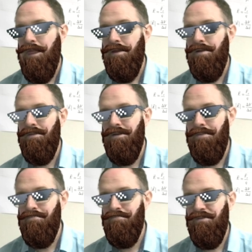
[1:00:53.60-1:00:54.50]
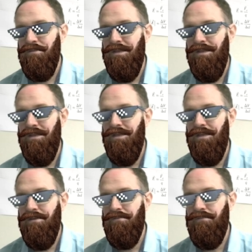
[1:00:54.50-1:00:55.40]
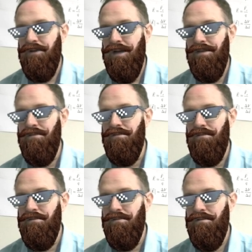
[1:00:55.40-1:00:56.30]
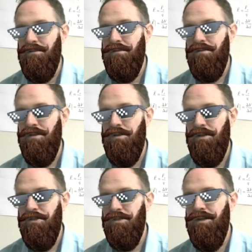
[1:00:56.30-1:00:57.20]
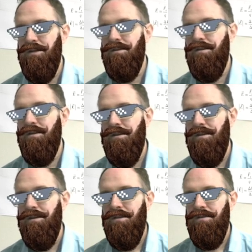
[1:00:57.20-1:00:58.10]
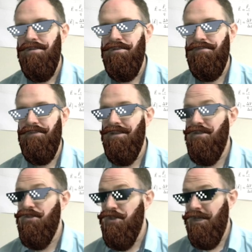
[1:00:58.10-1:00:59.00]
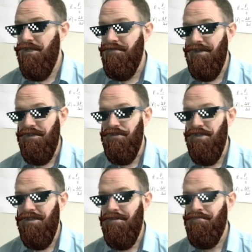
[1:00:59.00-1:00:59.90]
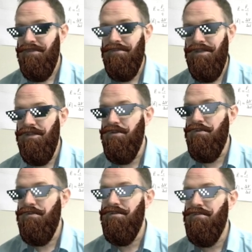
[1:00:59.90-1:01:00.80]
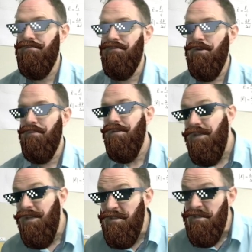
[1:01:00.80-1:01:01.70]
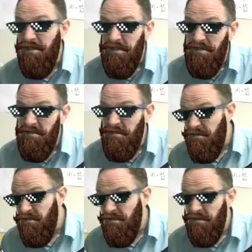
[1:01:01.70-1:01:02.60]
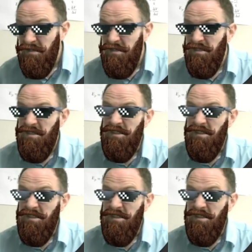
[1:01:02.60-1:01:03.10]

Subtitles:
Okay, so my EK final question mark. So to find the change of energy, I'm going to use the formula that is, oh, I